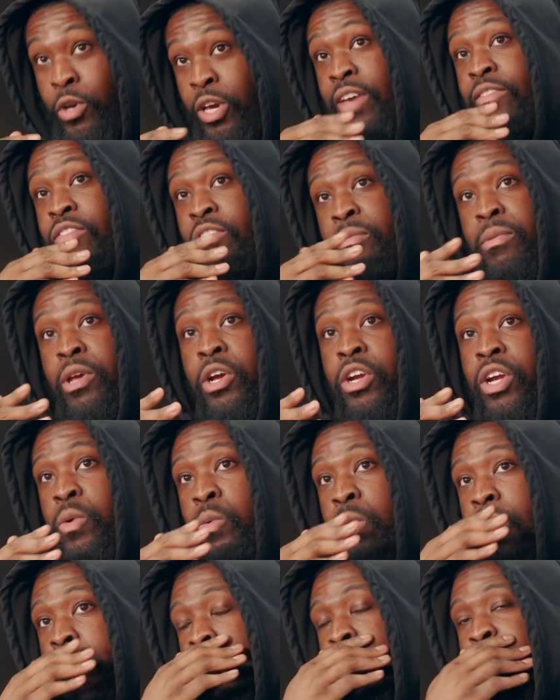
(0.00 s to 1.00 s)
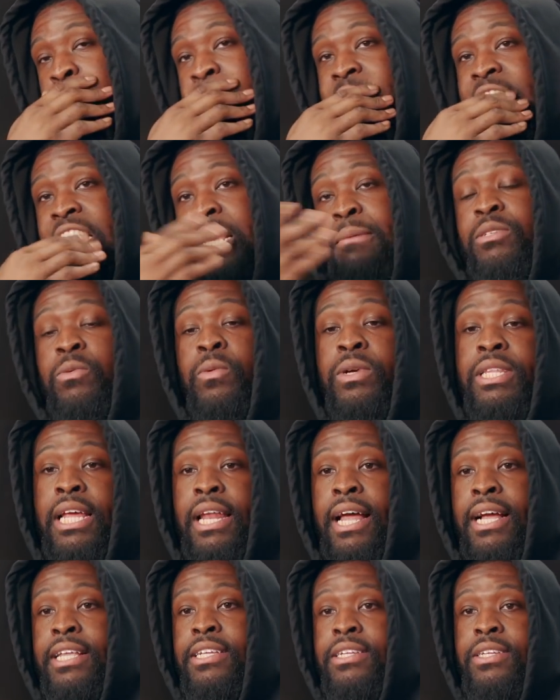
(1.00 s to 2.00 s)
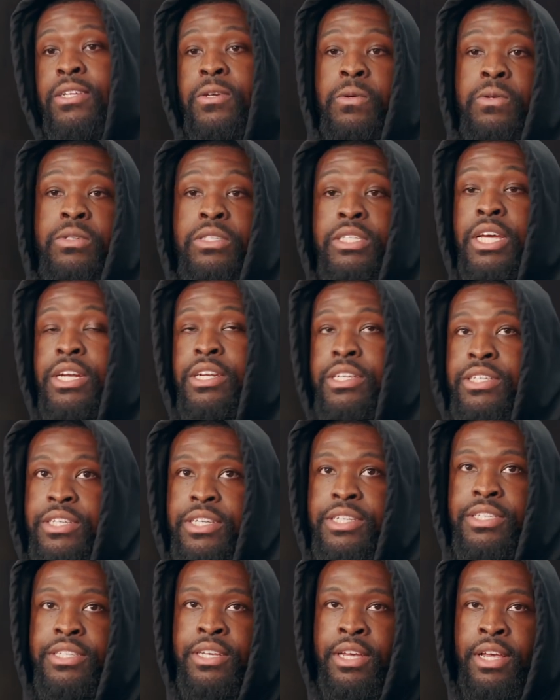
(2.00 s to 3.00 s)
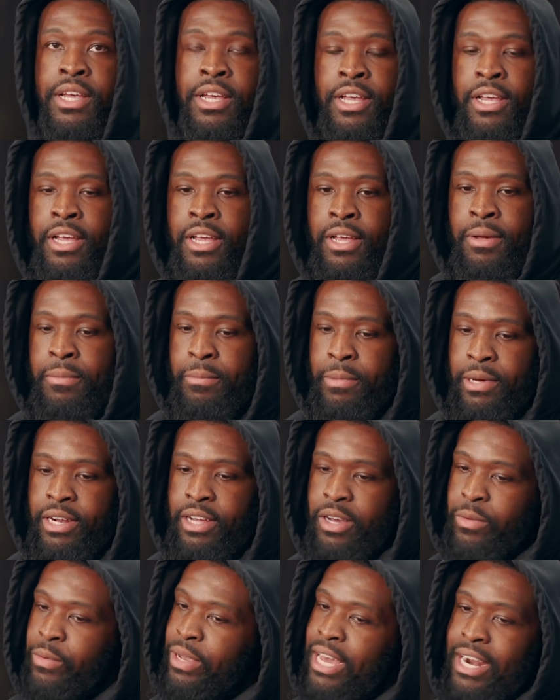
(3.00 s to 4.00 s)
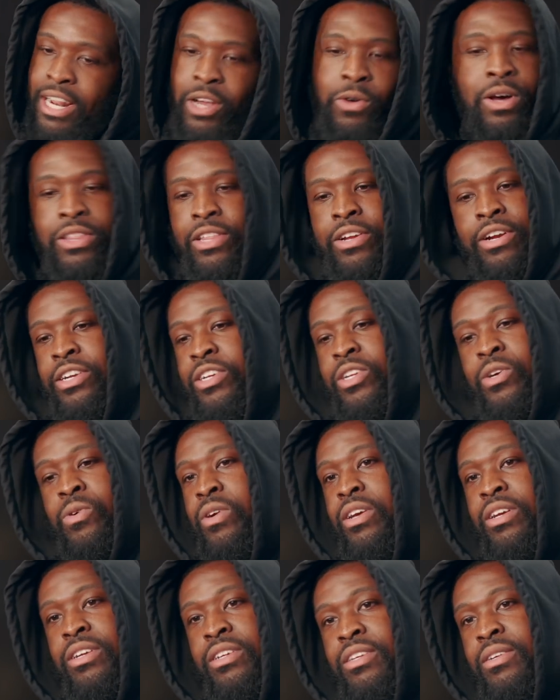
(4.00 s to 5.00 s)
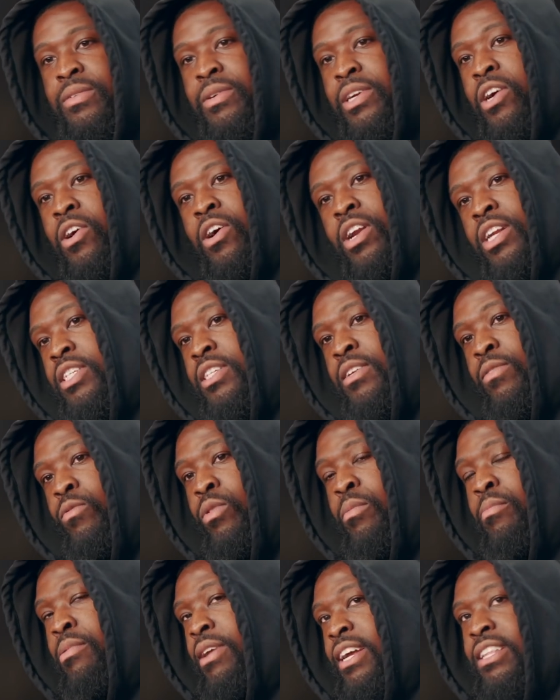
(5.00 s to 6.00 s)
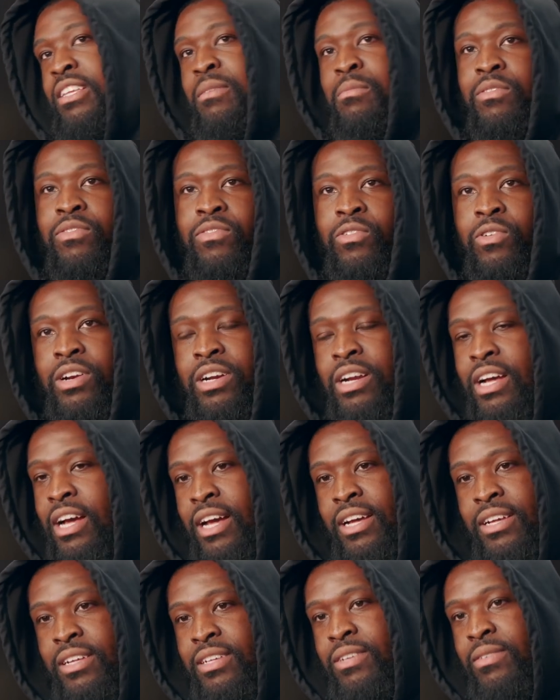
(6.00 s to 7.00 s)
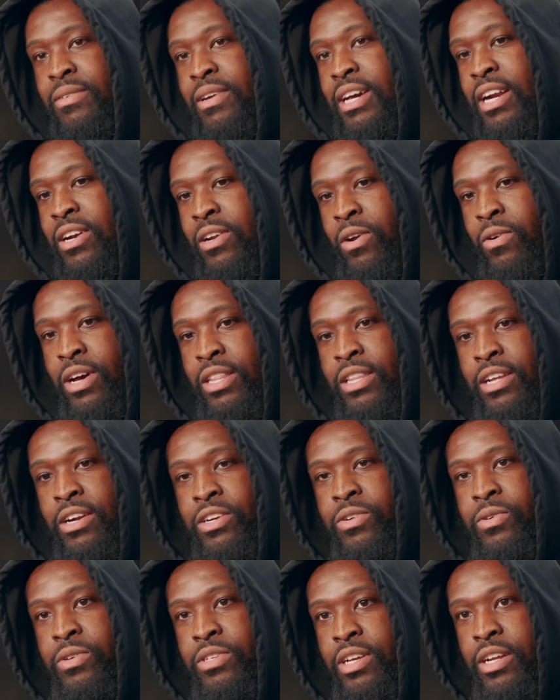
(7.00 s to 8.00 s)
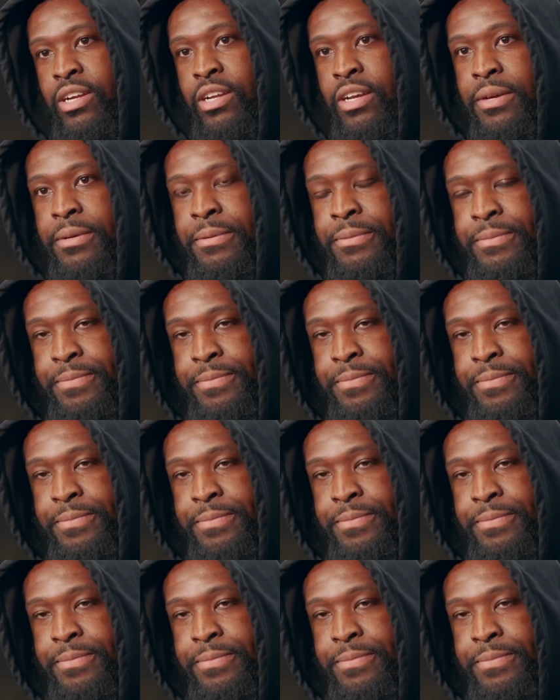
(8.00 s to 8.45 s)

get familiar with teams and what they like to do, tendencies. But we got to go out there and do it, regardless if we played them before or not. Got to go out there and do it Sunday.